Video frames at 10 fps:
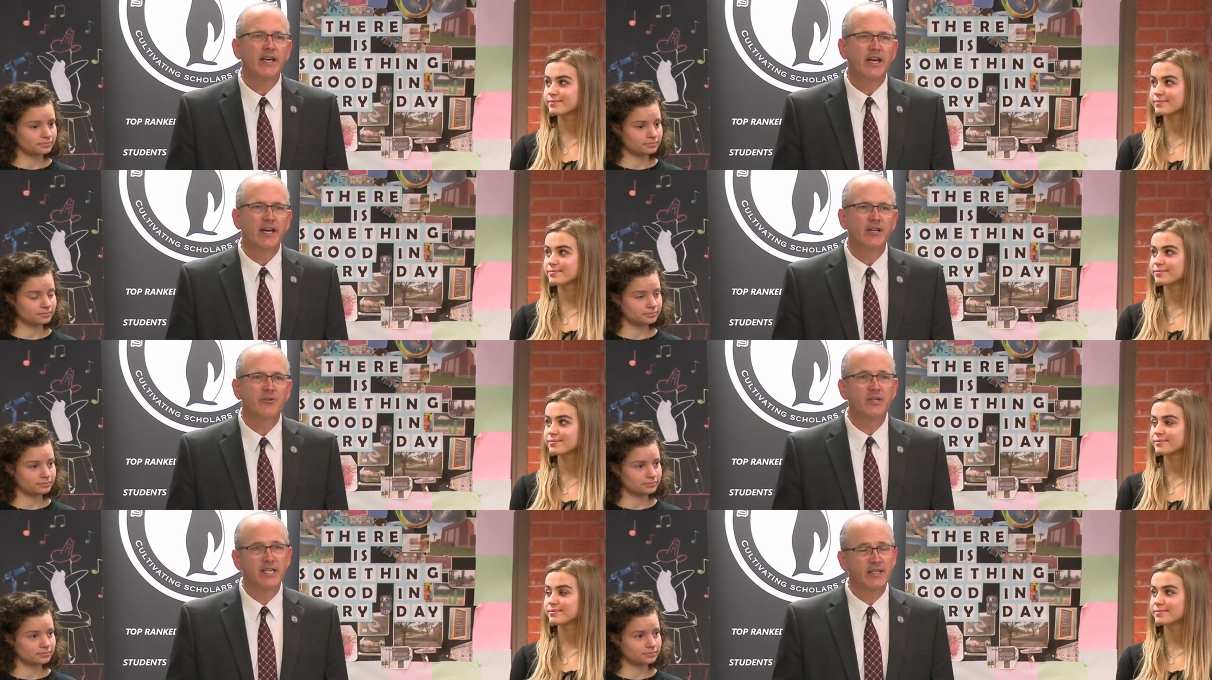Speaker 1: uh,
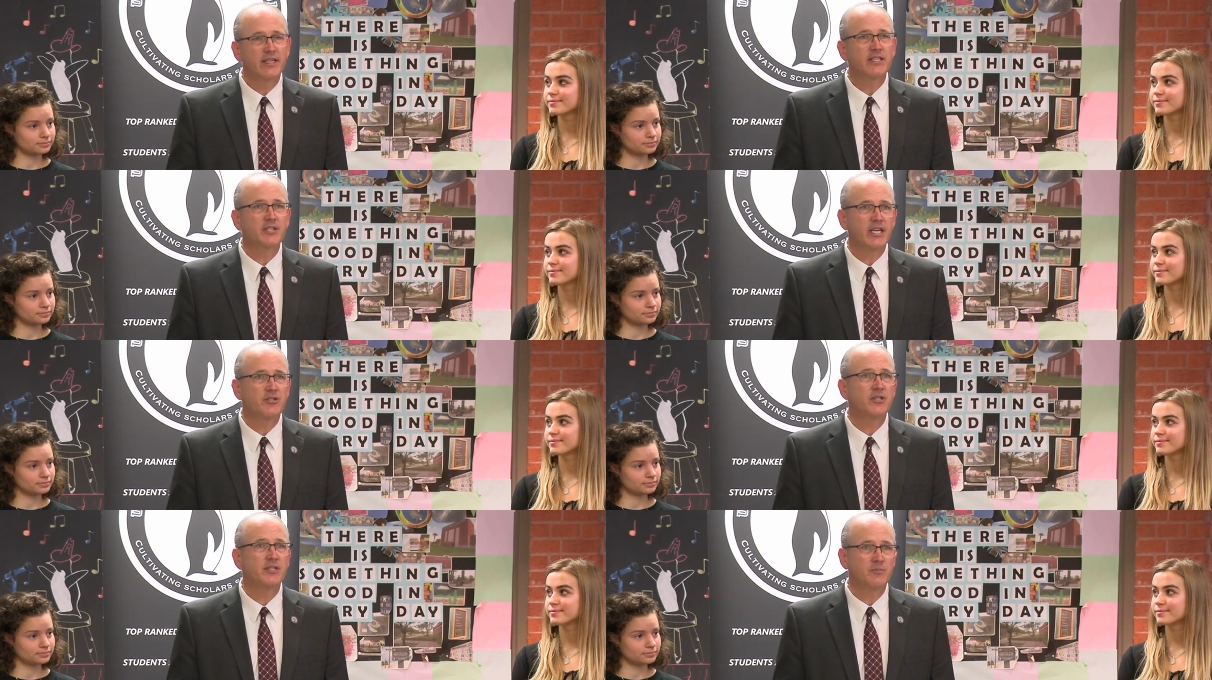current technical
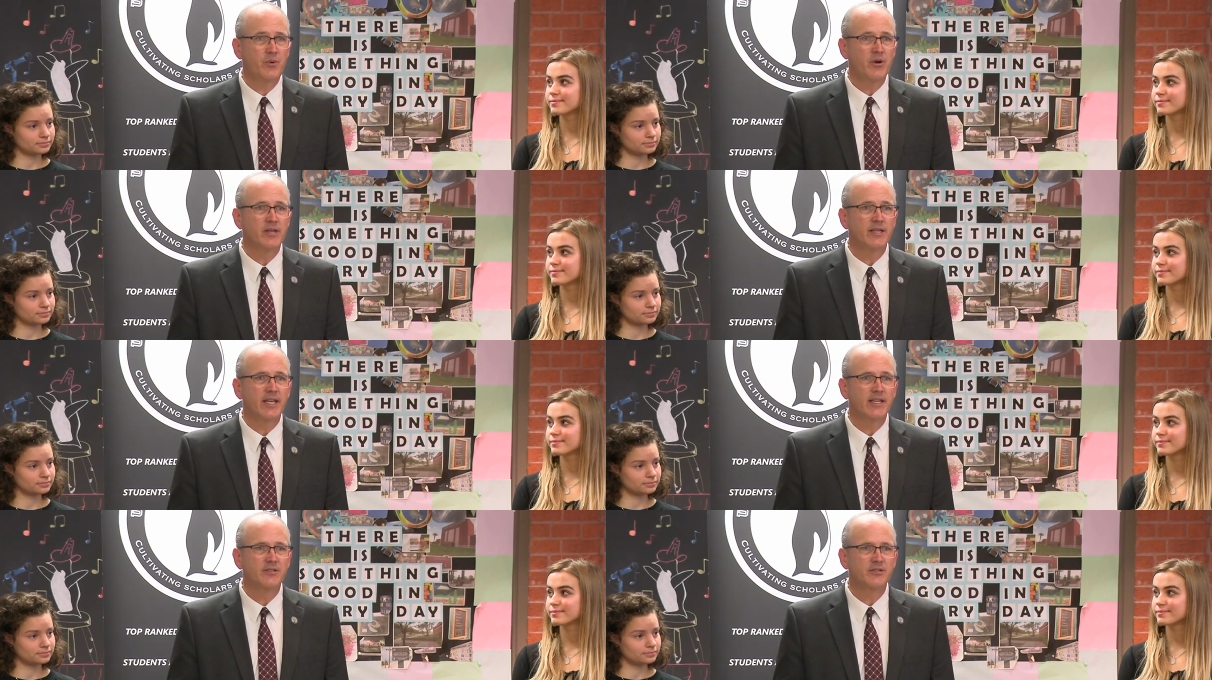education is important
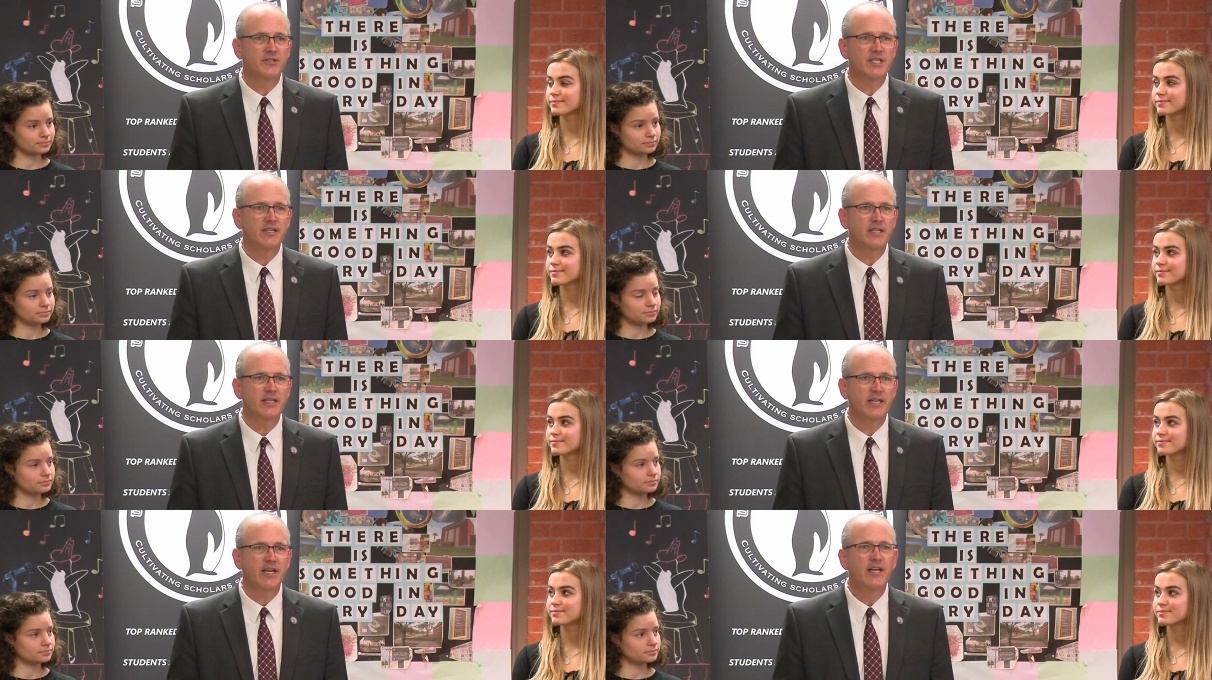and, and to see
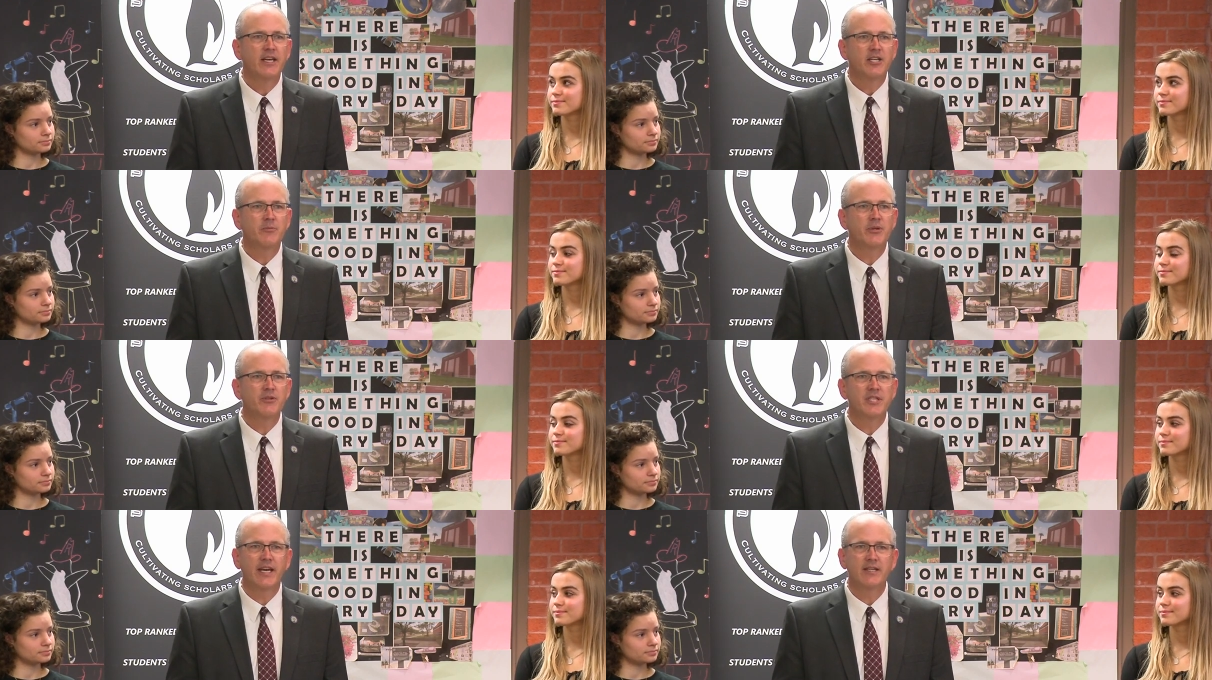the uh,
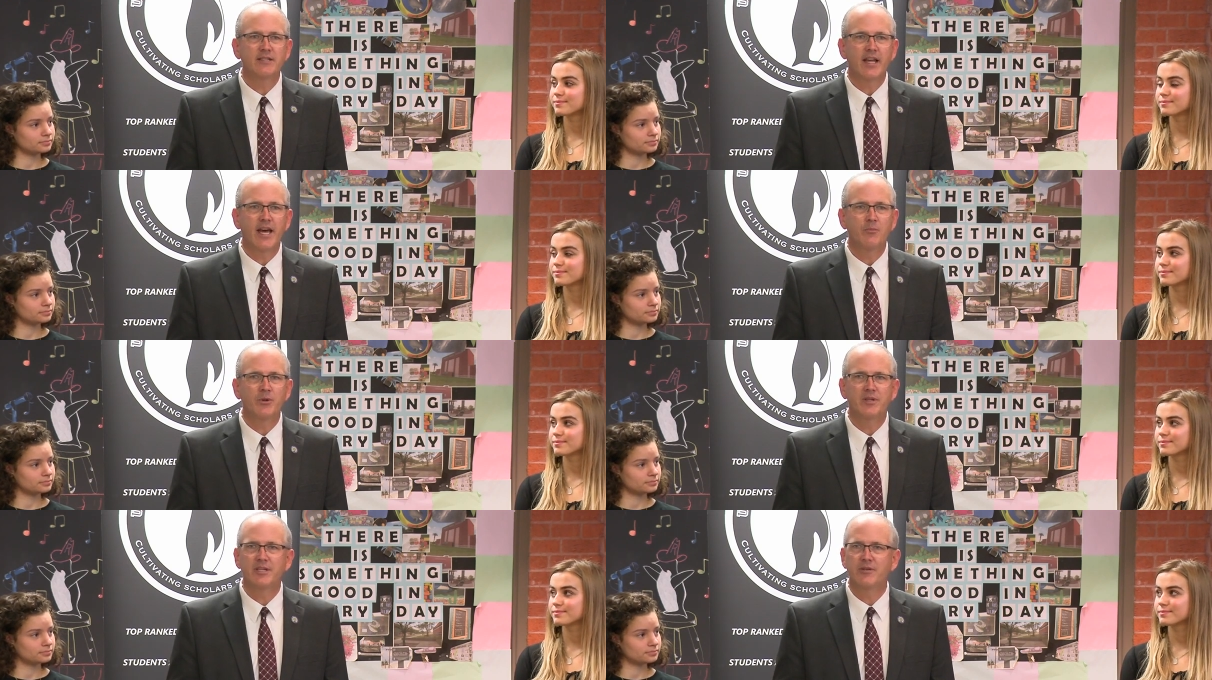computer science lab
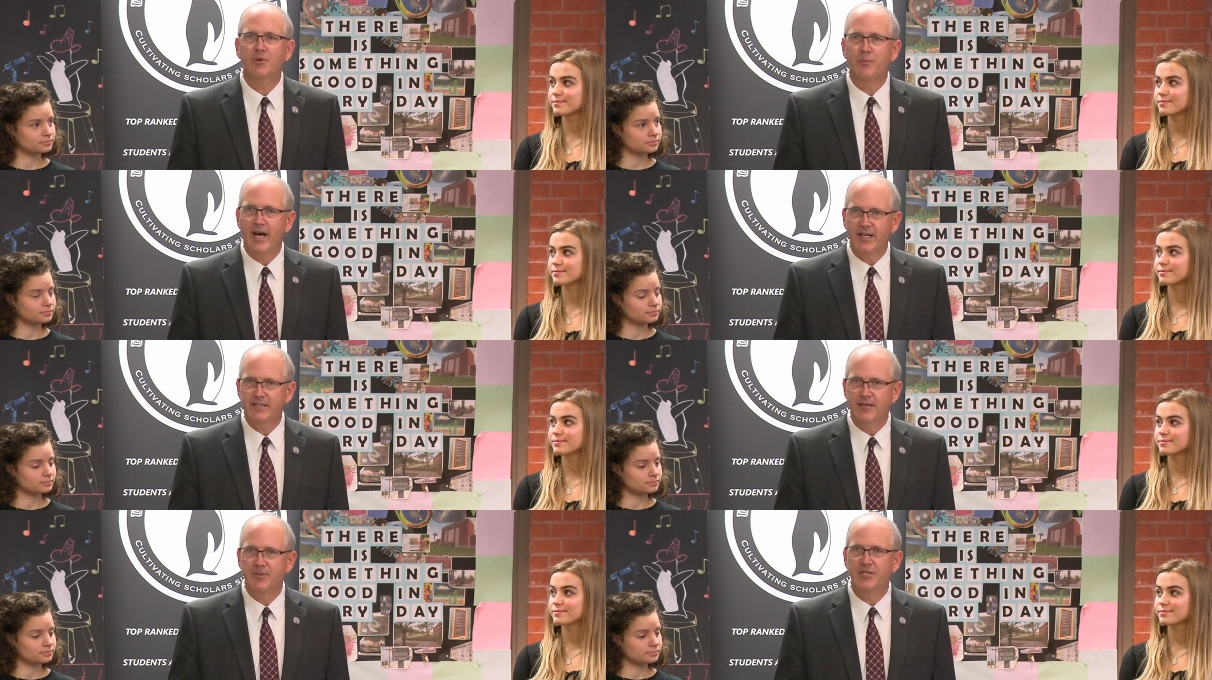with the
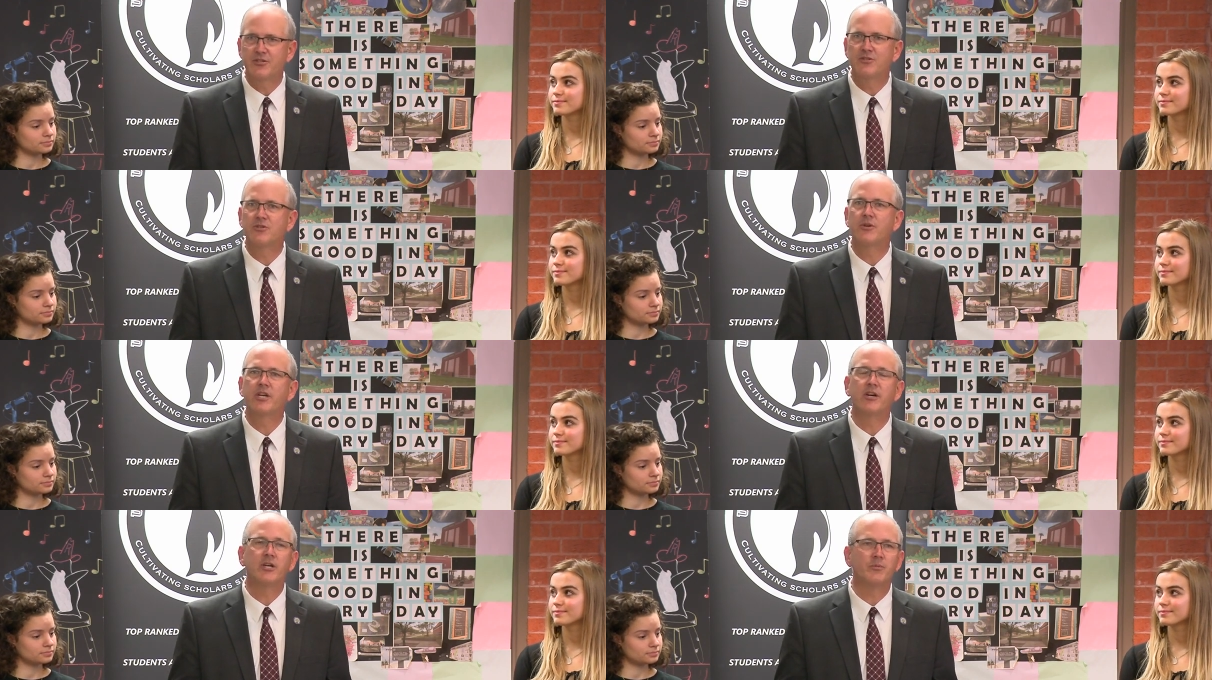robotics competitions
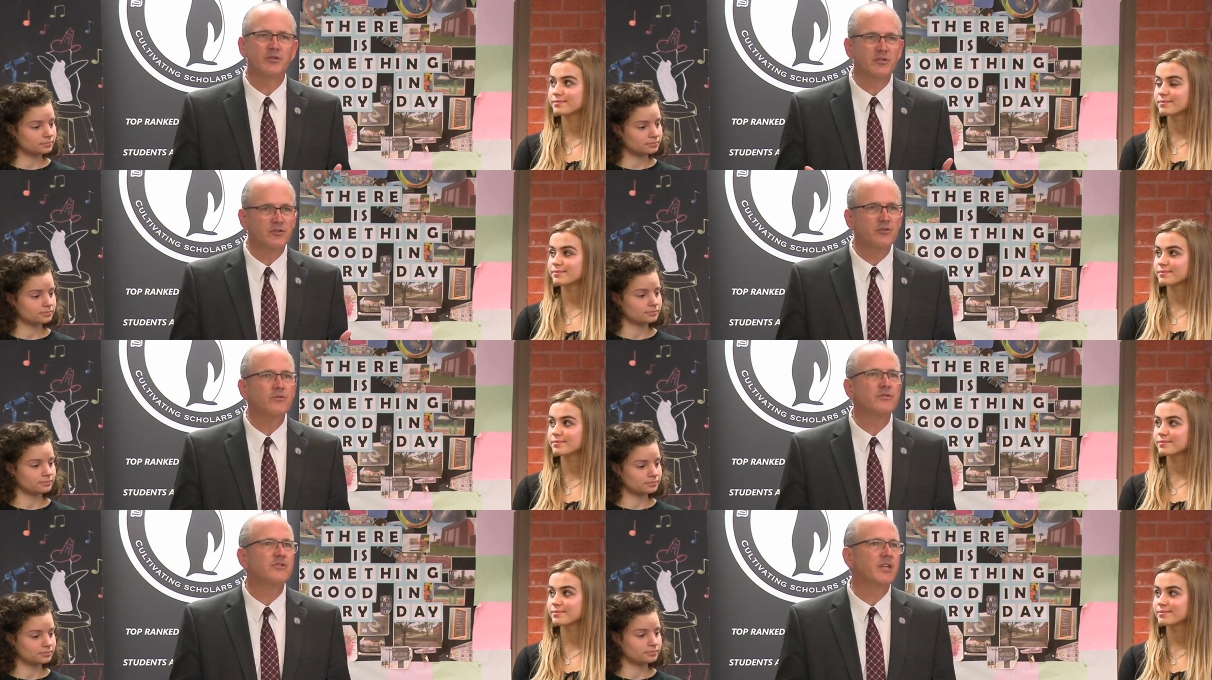going on, with the
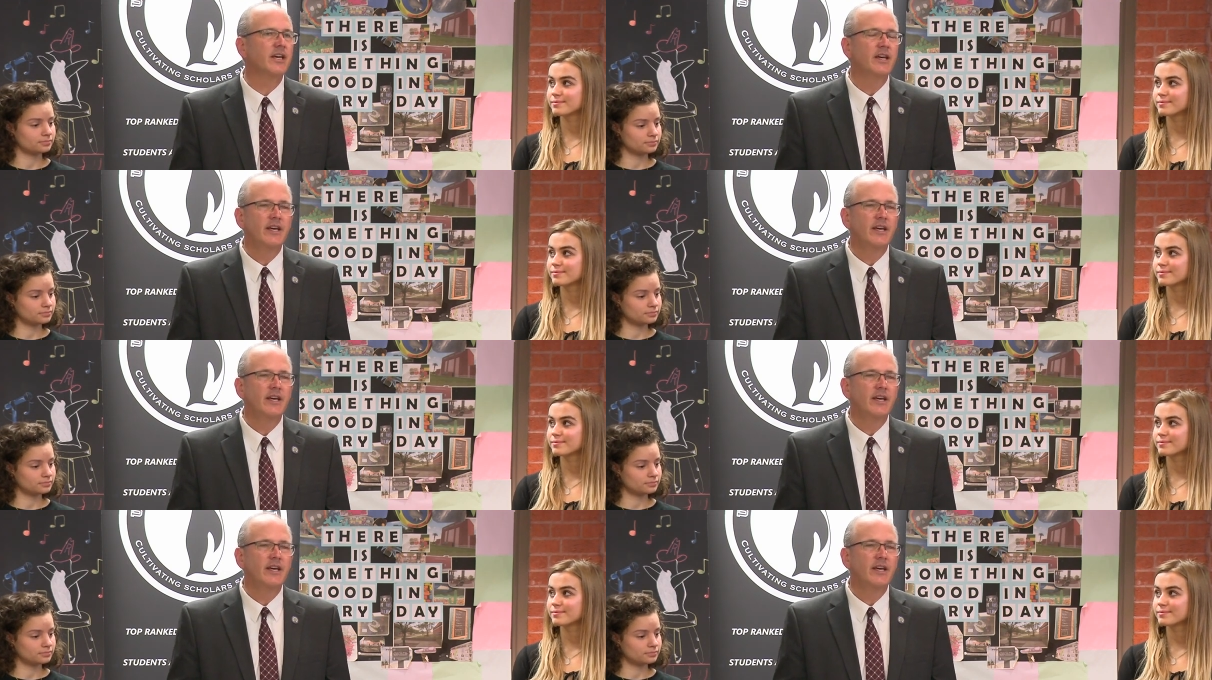students uh,